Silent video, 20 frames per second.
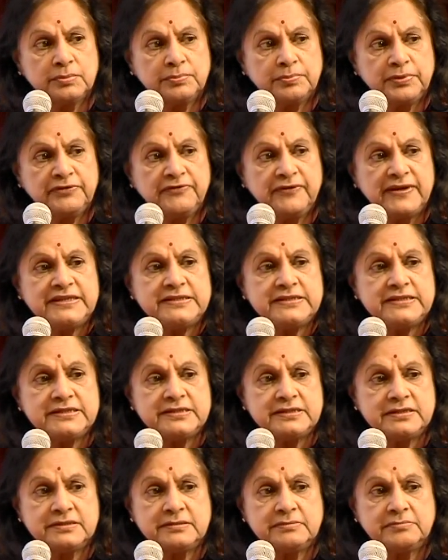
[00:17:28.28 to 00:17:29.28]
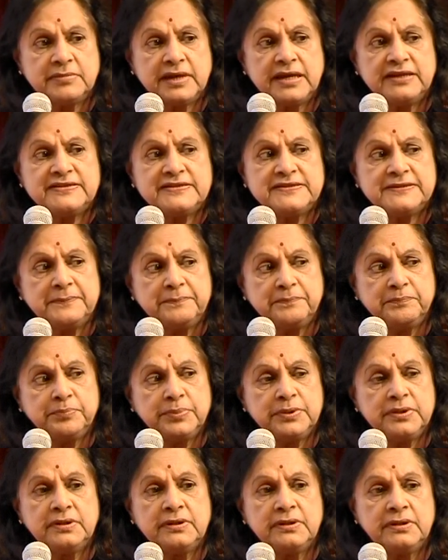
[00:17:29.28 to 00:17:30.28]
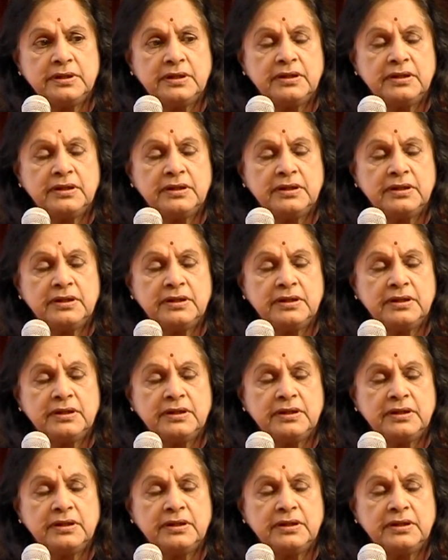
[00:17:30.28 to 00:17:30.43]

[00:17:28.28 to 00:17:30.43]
prevent it by simple